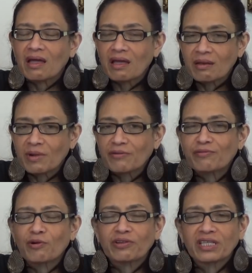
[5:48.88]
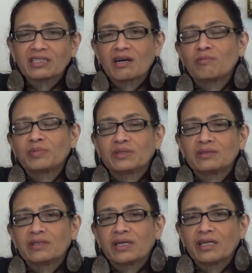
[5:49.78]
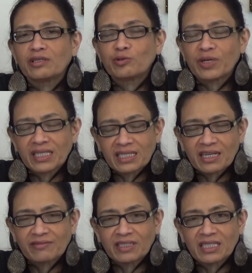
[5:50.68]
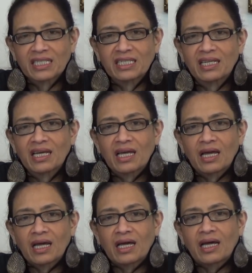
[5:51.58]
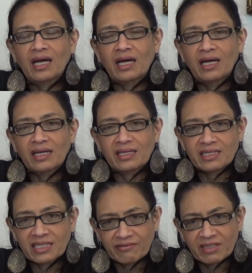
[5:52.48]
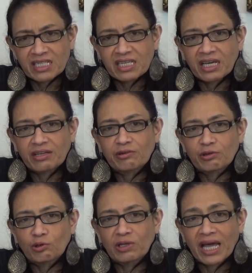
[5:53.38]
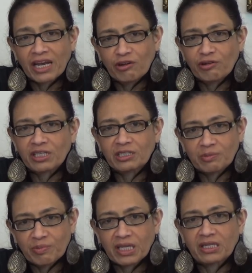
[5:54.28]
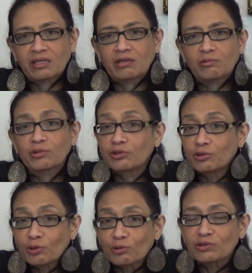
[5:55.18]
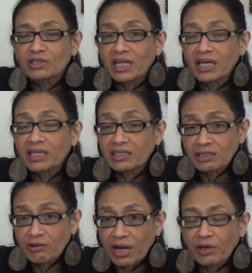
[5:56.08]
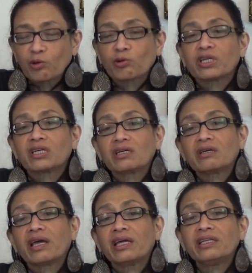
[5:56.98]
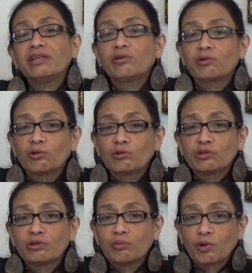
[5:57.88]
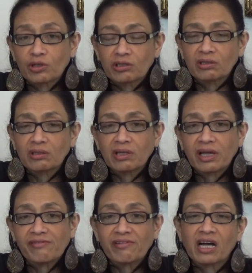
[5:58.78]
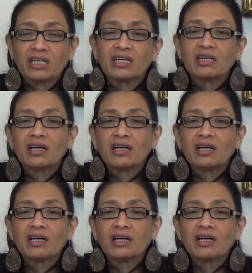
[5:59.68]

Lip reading: In my fourth example, in 2017, 78-year-old Hendrik Smith was told that his granddaughter, 18-year-old model Ivana,